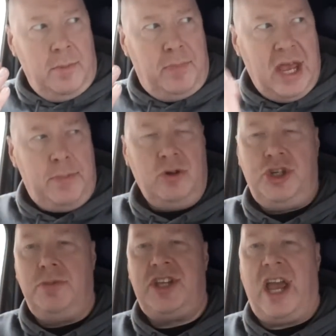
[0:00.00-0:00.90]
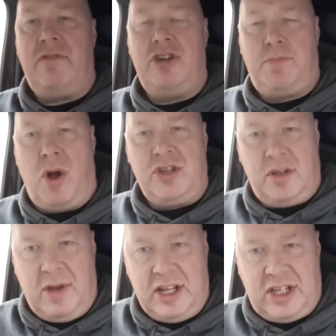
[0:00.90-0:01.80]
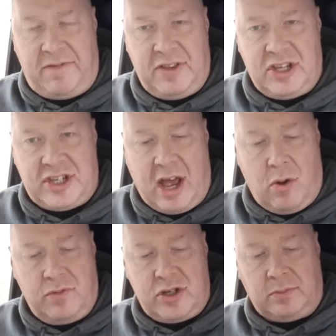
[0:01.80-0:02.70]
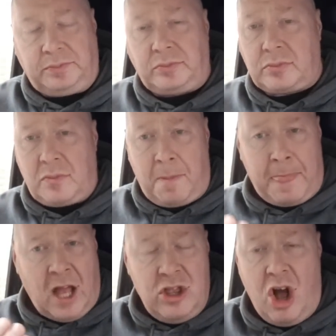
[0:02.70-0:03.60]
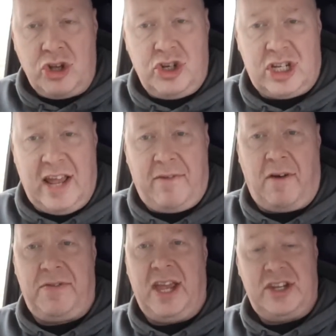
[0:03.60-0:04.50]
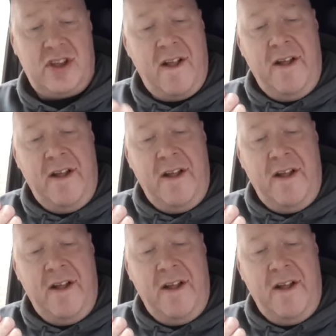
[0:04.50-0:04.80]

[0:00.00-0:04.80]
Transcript: People should take responsibility for themselves, not just live off these.